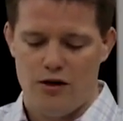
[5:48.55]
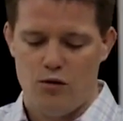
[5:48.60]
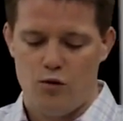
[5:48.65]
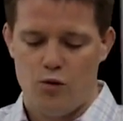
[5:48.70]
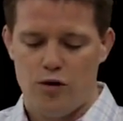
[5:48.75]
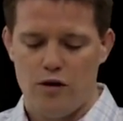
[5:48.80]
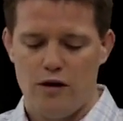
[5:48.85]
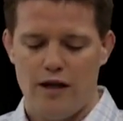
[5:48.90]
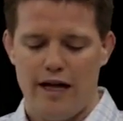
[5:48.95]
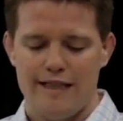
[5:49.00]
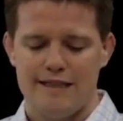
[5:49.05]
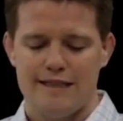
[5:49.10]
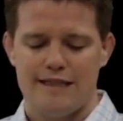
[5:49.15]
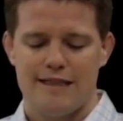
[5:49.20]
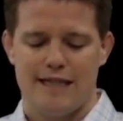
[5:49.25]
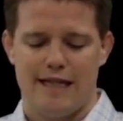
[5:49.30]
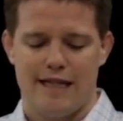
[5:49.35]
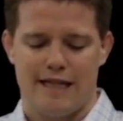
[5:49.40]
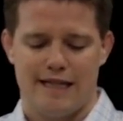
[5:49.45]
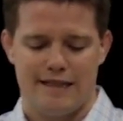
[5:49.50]
and
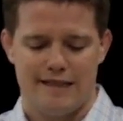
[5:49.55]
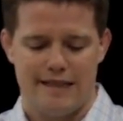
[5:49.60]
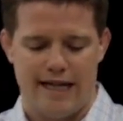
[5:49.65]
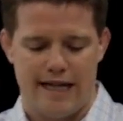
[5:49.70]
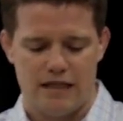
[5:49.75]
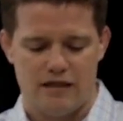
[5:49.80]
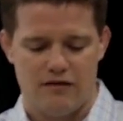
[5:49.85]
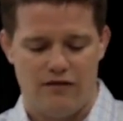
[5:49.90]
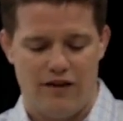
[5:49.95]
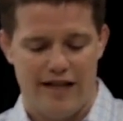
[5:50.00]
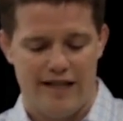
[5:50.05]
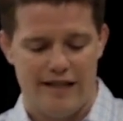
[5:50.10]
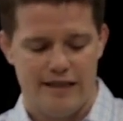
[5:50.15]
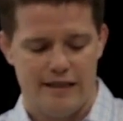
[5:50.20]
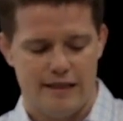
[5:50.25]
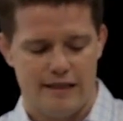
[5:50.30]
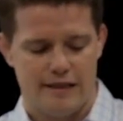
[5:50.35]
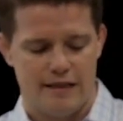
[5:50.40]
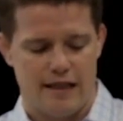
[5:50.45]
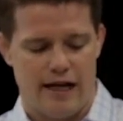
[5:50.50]
realizes that it can satisfy
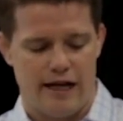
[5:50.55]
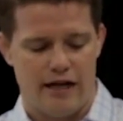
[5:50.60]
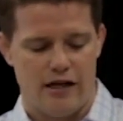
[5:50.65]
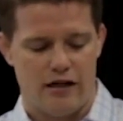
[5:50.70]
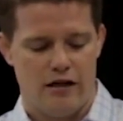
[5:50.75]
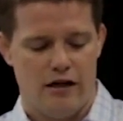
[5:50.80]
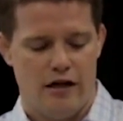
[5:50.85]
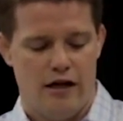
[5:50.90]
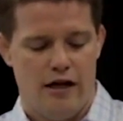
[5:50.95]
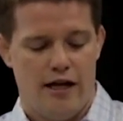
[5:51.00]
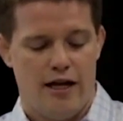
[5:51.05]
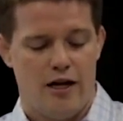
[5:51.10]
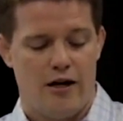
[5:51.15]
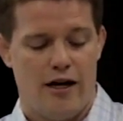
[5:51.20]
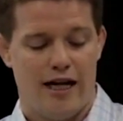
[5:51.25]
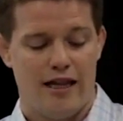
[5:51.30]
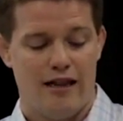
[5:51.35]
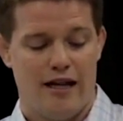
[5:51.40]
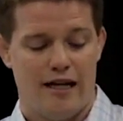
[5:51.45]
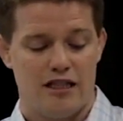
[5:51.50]
his desire,
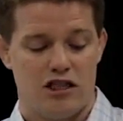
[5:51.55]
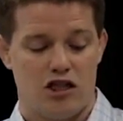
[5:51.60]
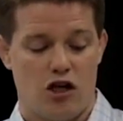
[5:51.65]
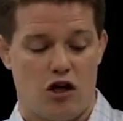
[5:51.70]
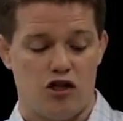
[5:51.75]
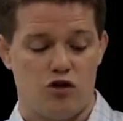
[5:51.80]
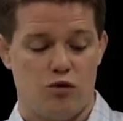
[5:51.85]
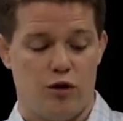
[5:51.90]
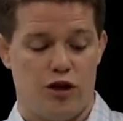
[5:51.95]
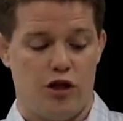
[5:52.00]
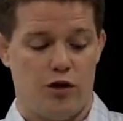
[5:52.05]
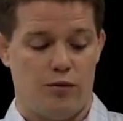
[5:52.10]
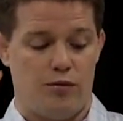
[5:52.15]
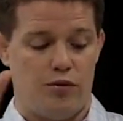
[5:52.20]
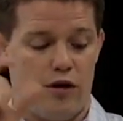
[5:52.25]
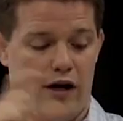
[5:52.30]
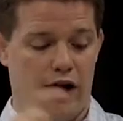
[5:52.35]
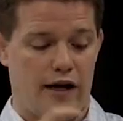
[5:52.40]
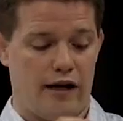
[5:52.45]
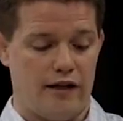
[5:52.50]
your headline starts with your
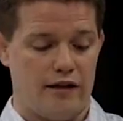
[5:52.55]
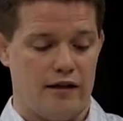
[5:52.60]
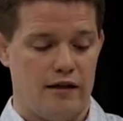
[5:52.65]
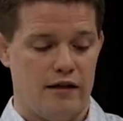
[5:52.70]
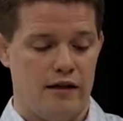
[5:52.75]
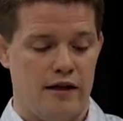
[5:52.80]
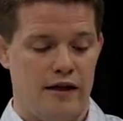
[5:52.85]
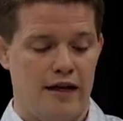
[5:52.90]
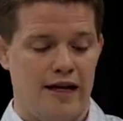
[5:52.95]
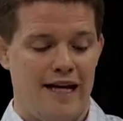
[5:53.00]
product.